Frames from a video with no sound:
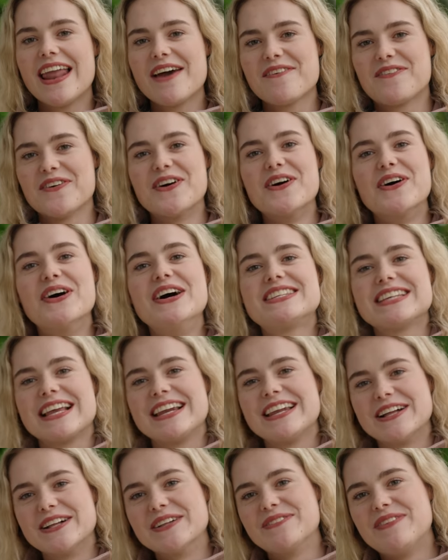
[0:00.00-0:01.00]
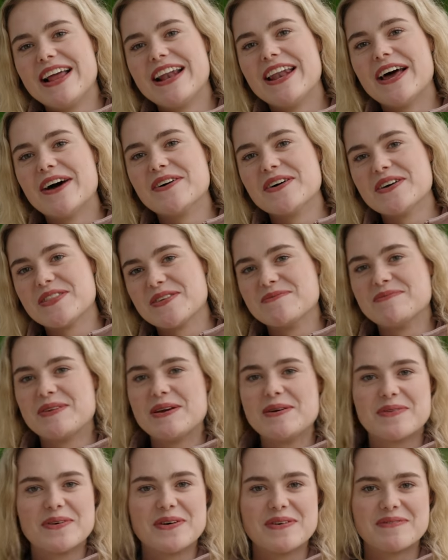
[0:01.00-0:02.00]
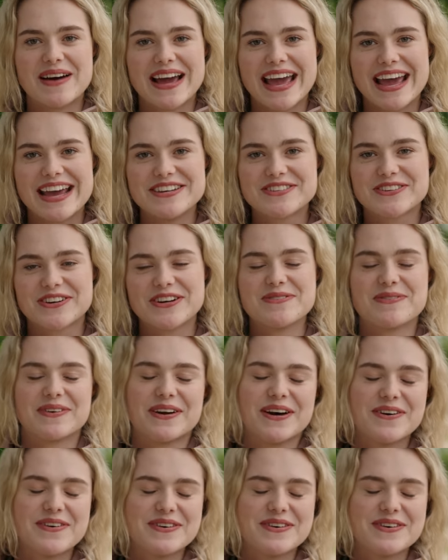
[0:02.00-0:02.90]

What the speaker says: level was a little bit lower than people in my age group. And I